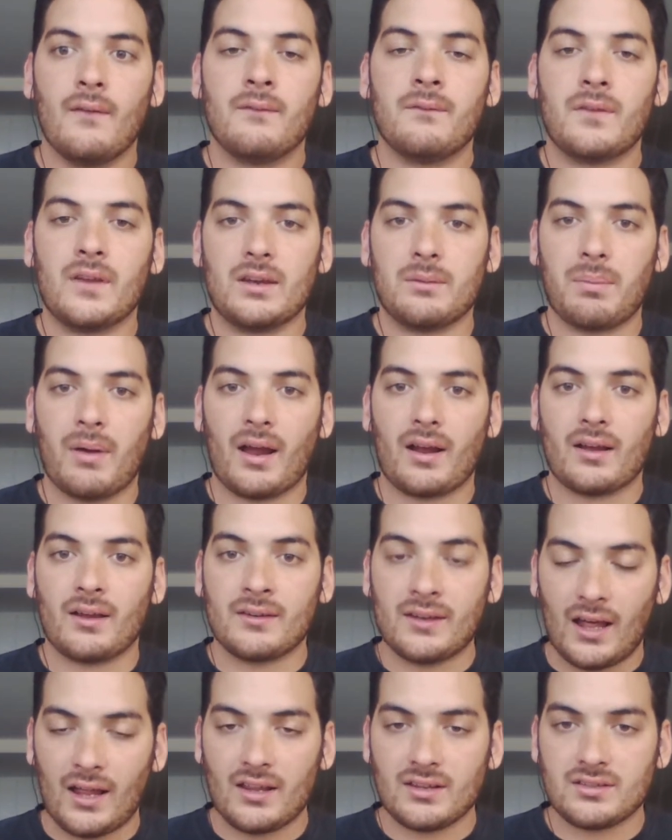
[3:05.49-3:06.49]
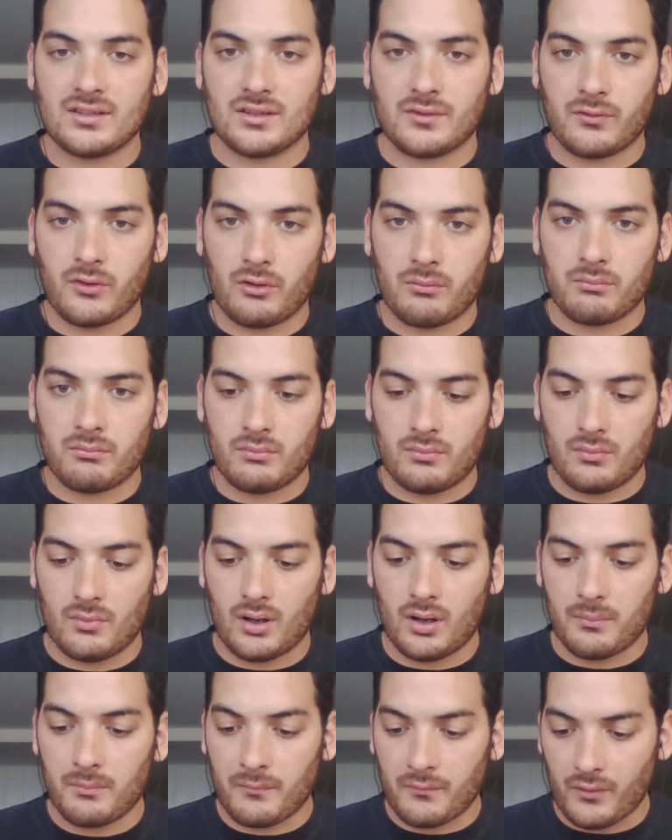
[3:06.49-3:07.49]
feedback analysis from
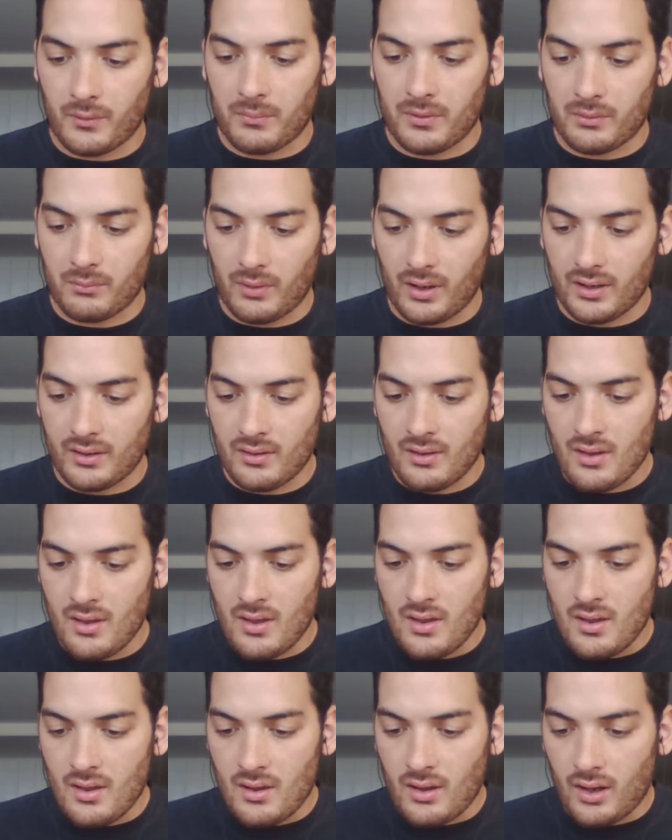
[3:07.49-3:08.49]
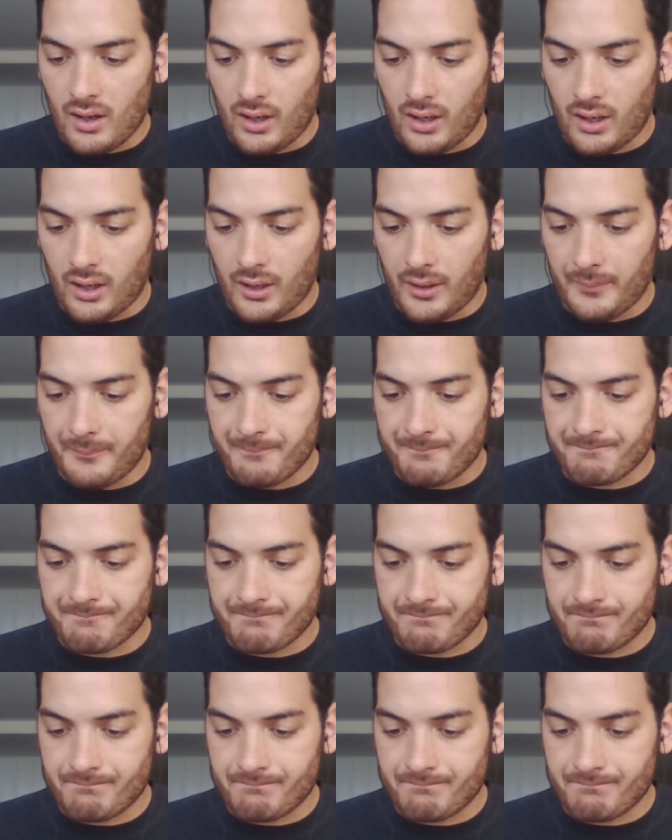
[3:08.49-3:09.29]
it, right? Um,